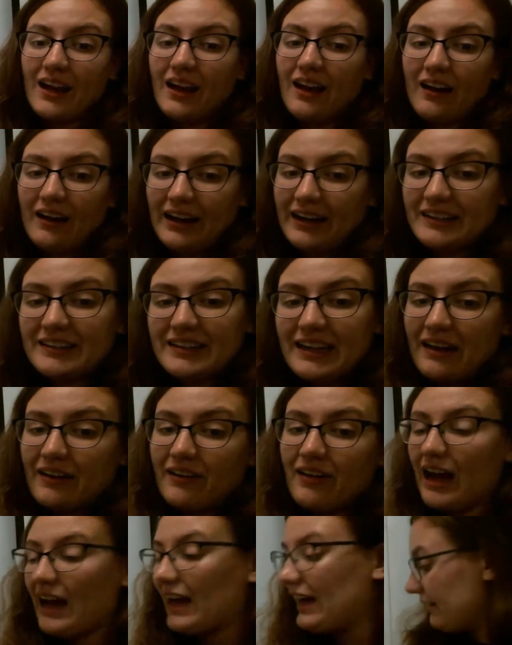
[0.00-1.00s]
All right, now
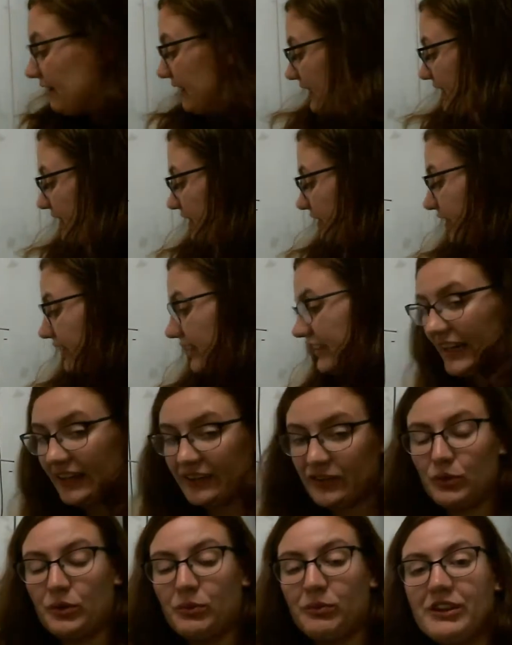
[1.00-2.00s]
I'm going to do the
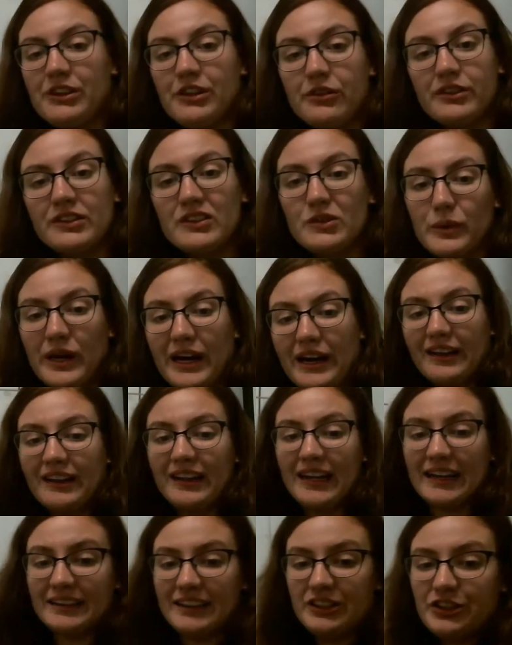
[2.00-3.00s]
next one with you as well,
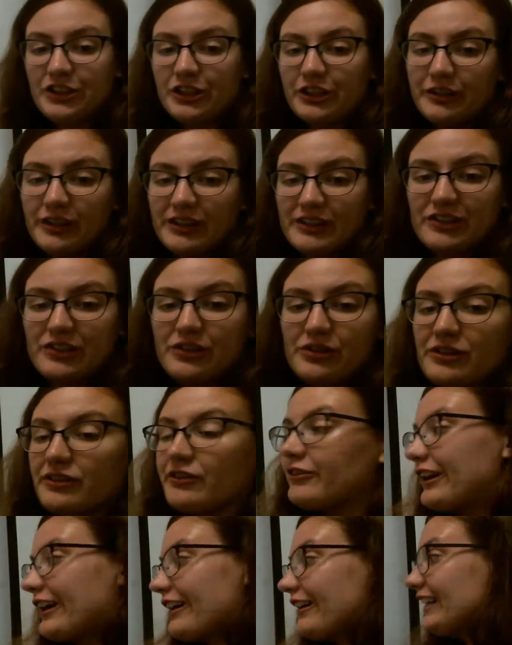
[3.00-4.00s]
and then you're going to do the
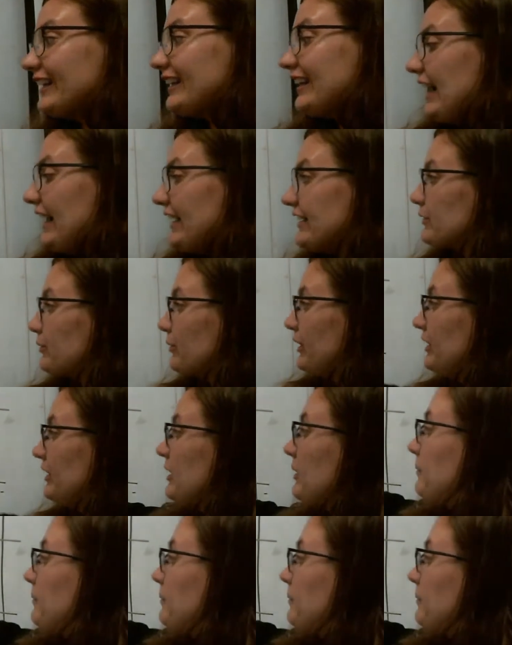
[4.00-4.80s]
very last one